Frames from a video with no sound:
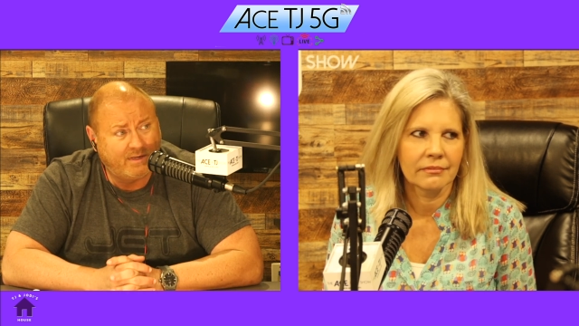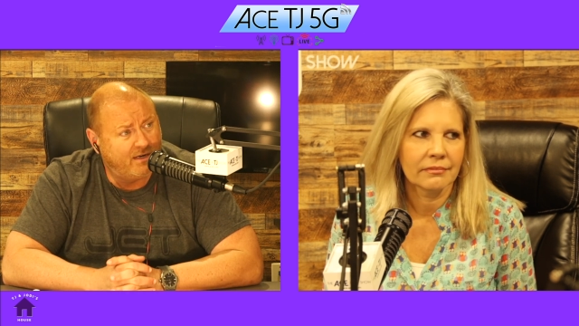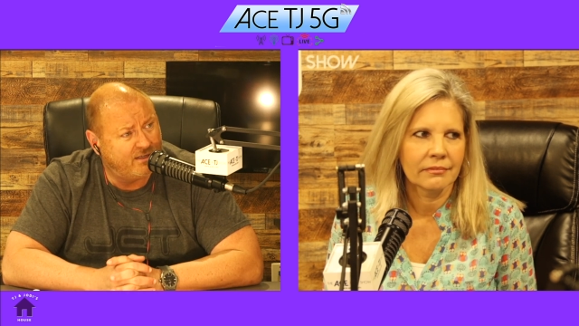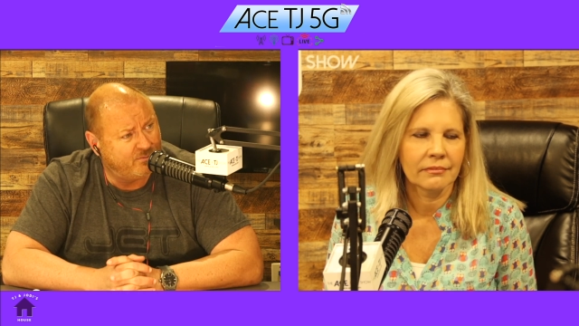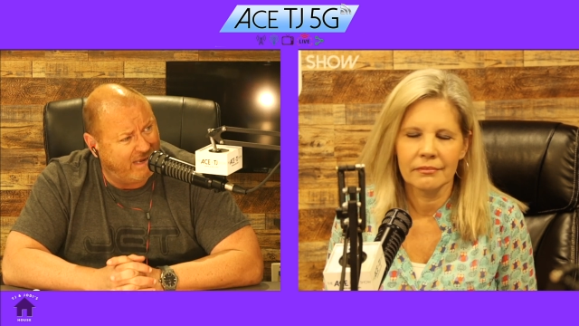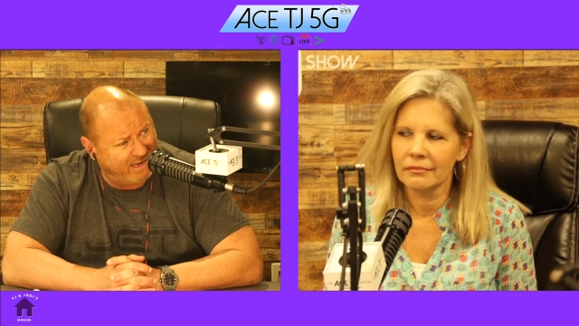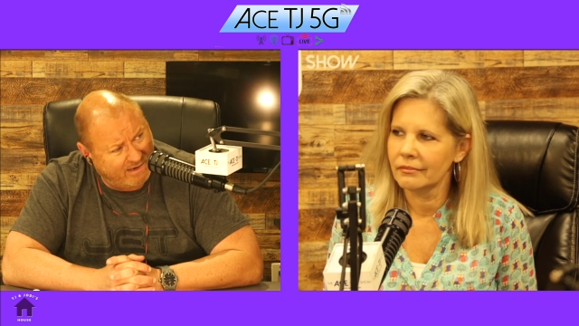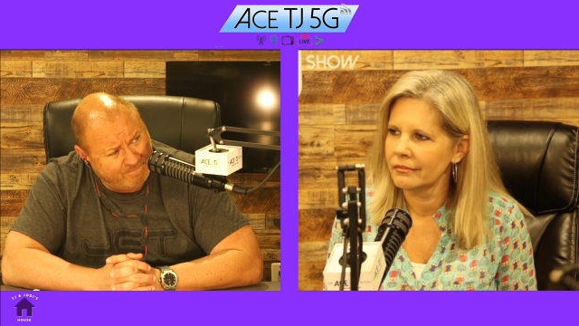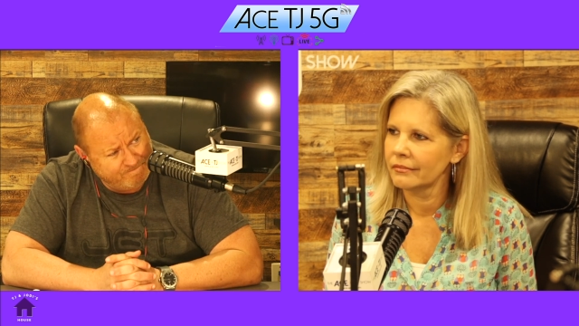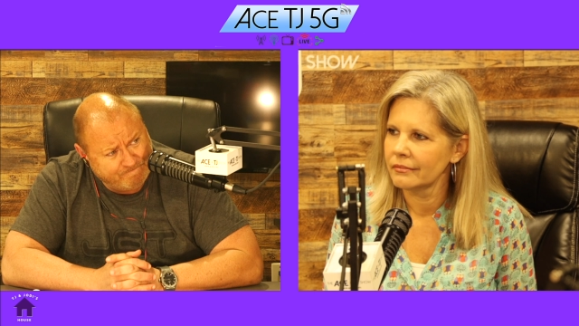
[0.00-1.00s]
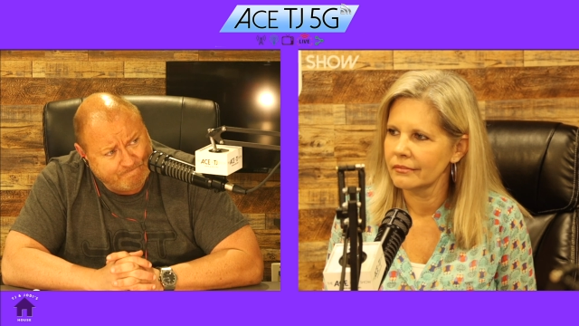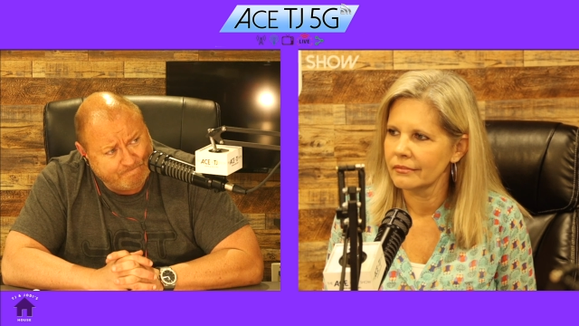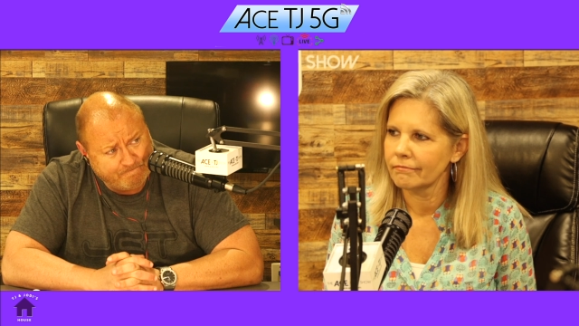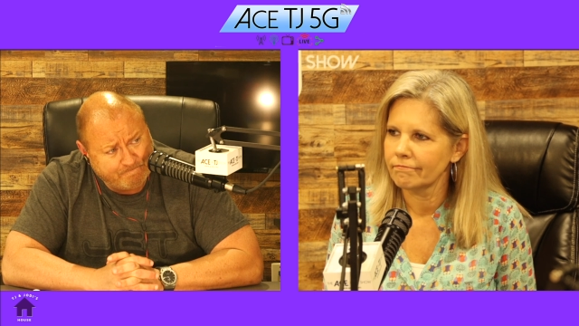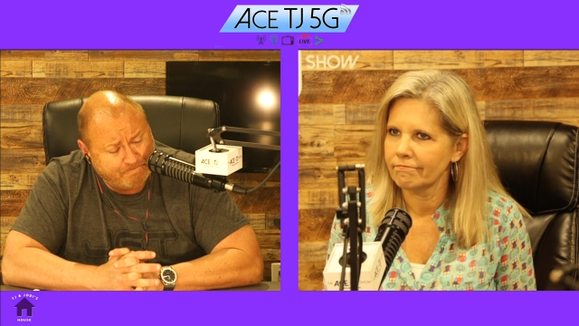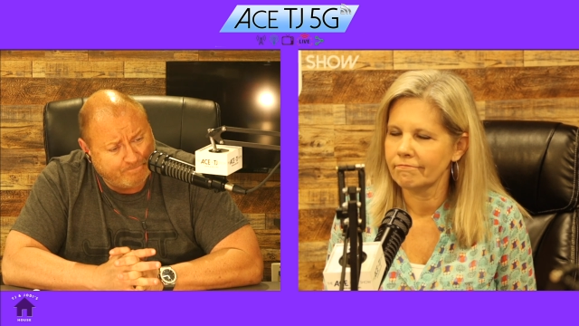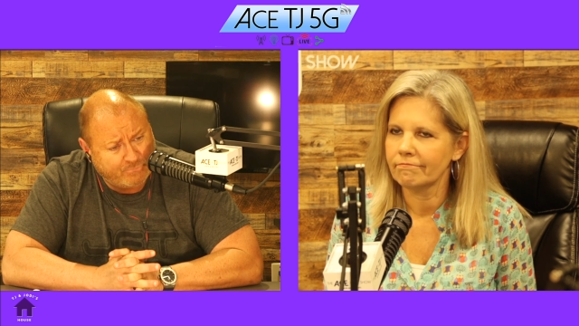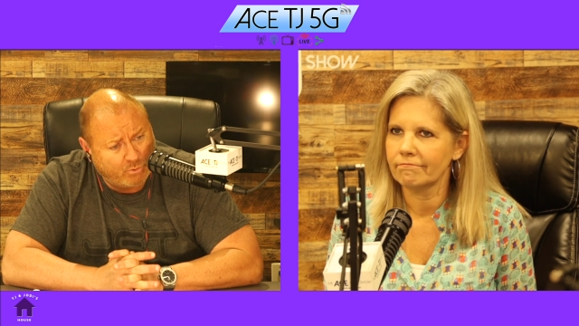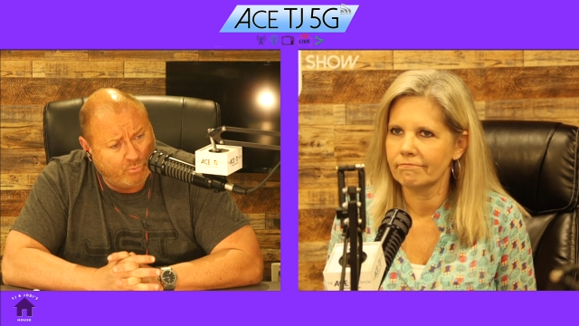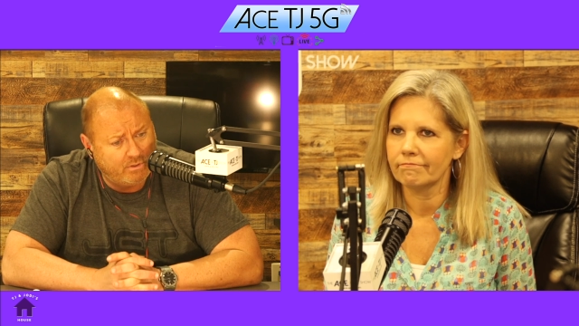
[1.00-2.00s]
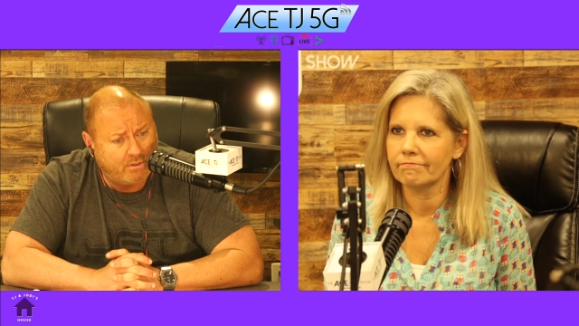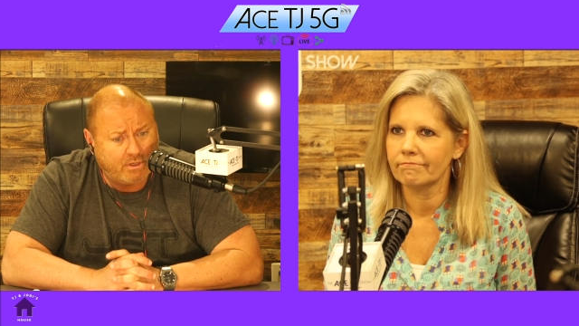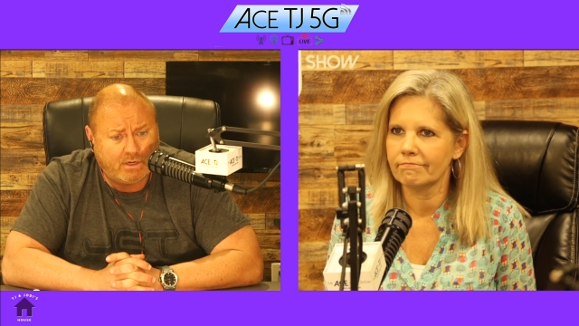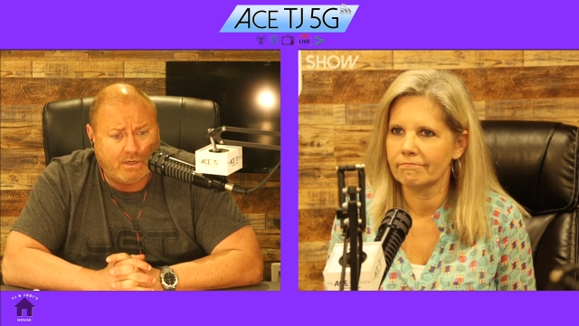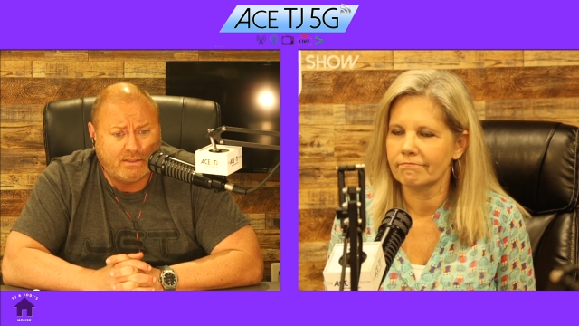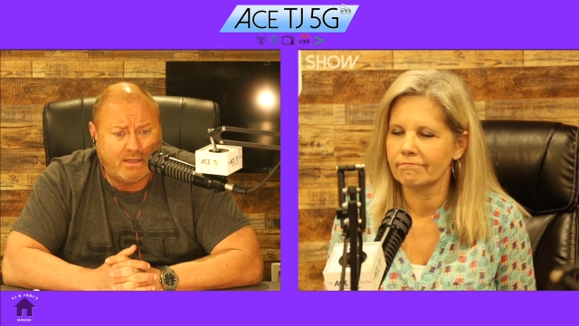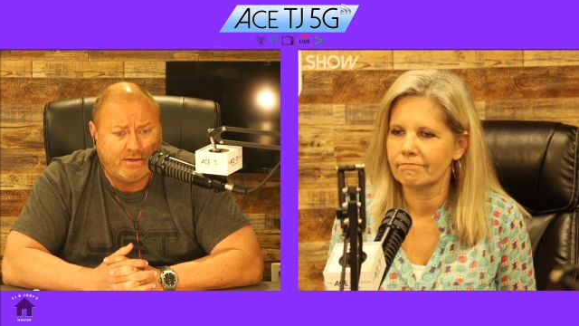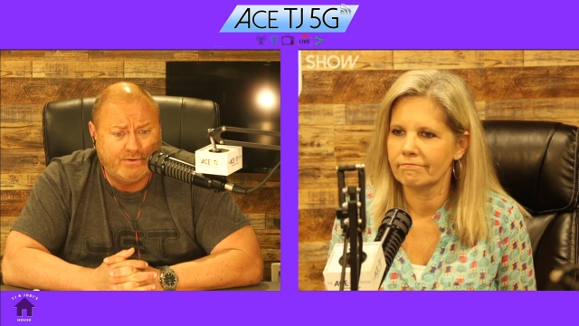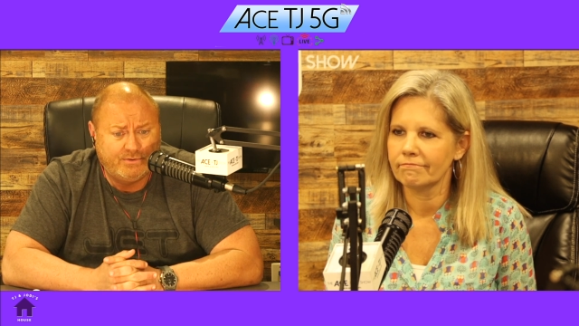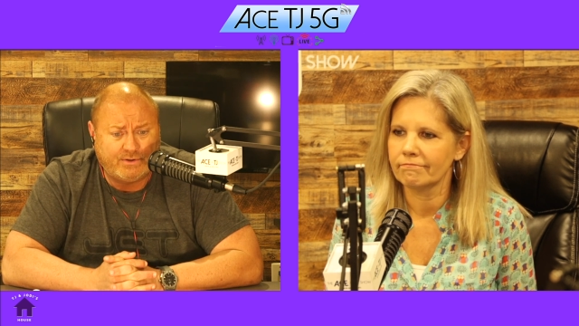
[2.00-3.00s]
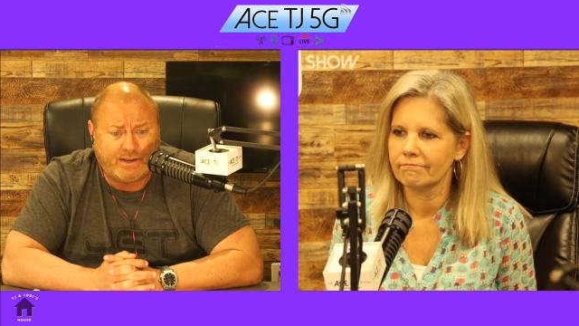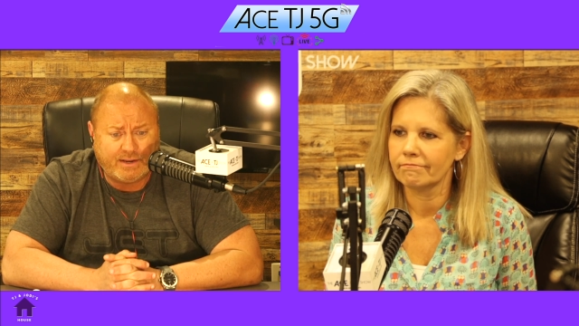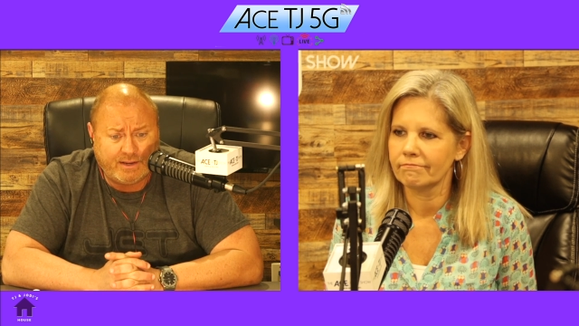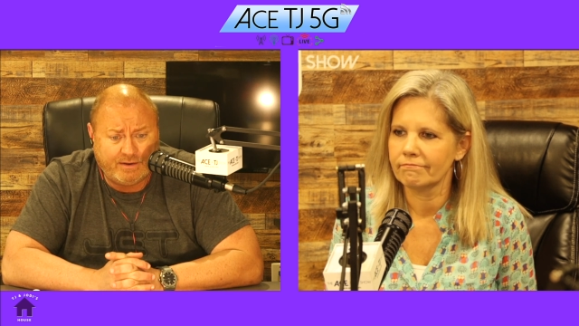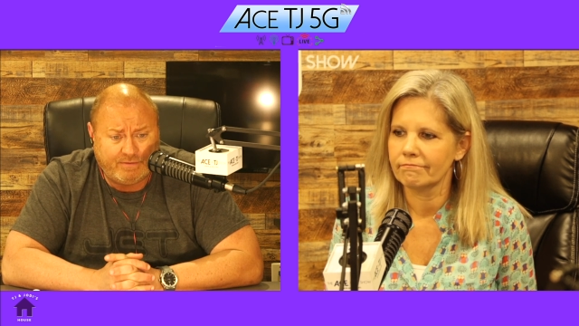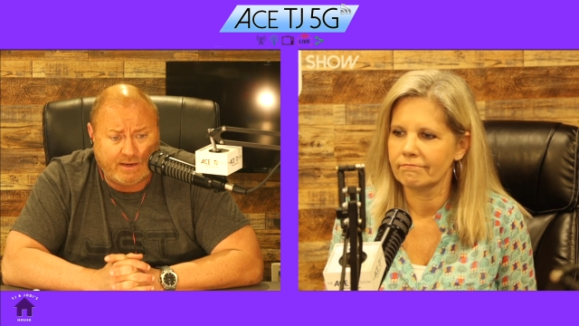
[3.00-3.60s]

Speaker 1: And that's bad. When you look at it like that, you say, if